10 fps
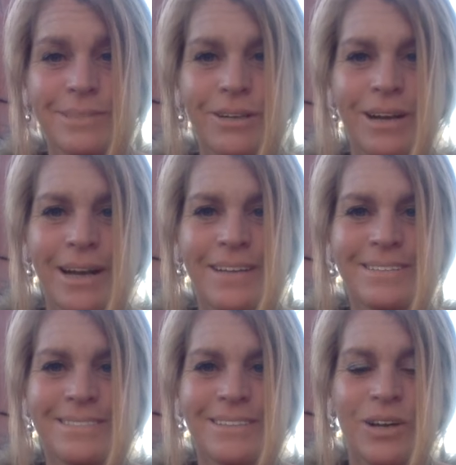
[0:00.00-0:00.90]
All right?
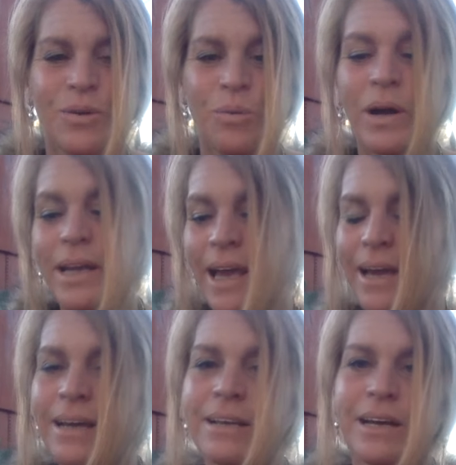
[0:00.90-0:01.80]
What
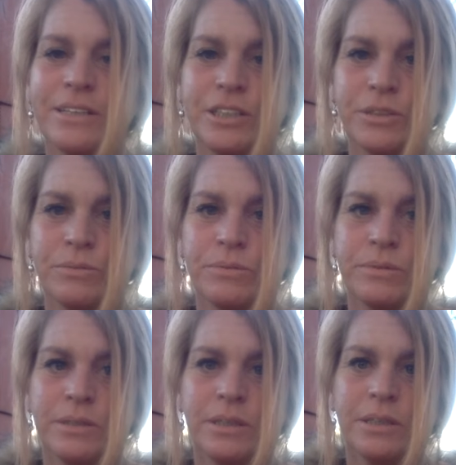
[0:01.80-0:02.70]
can I do
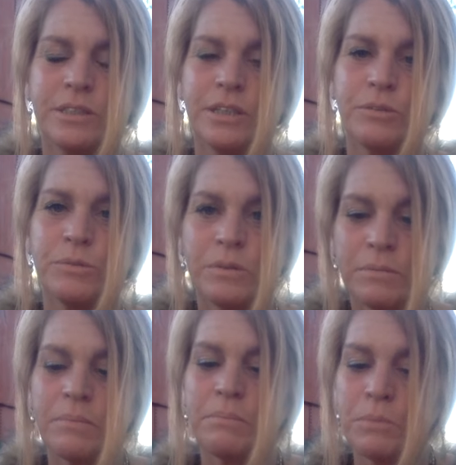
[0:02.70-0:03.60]
to
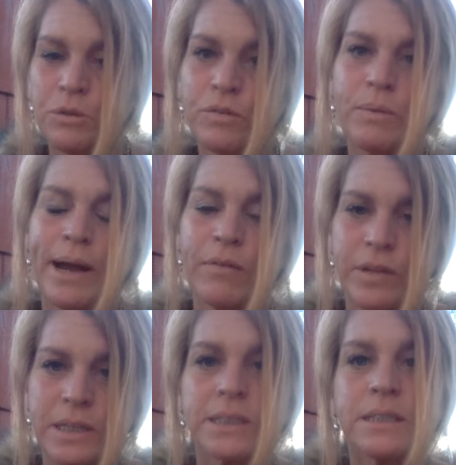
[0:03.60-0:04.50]
move around
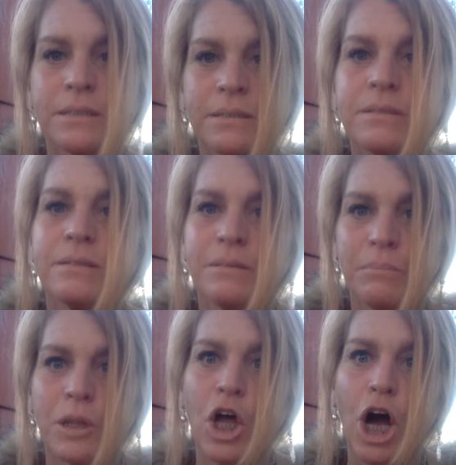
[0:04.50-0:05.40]
this
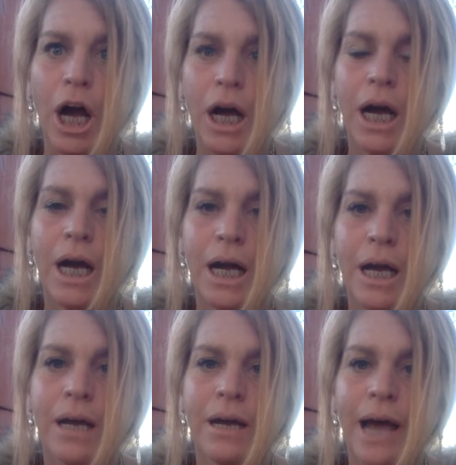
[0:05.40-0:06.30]
block?
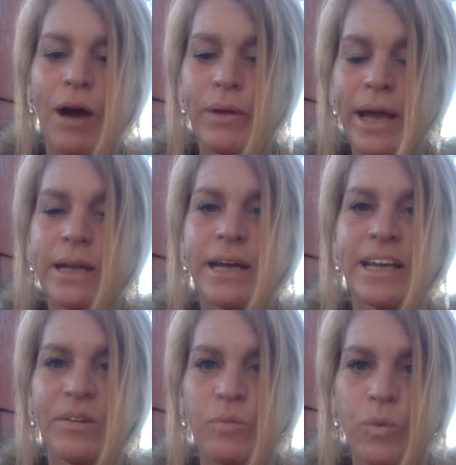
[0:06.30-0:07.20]
How can I
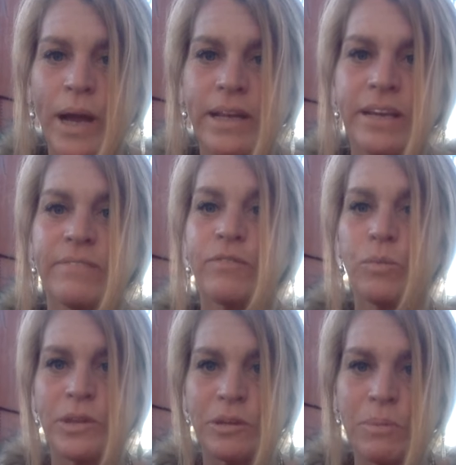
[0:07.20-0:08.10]
get ready for
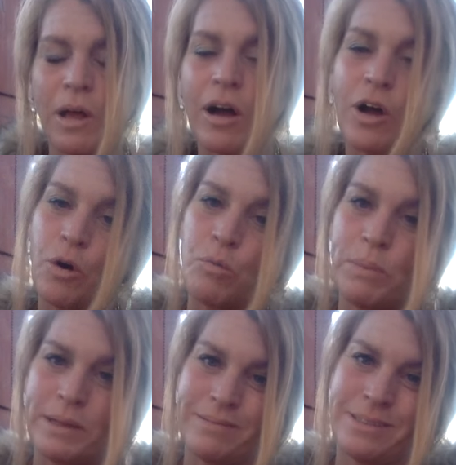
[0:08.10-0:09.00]
when the block
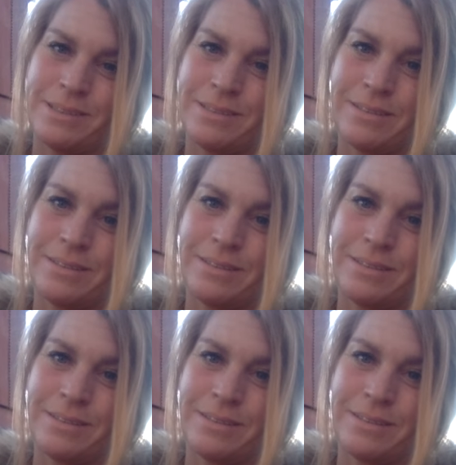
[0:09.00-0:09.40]
opens?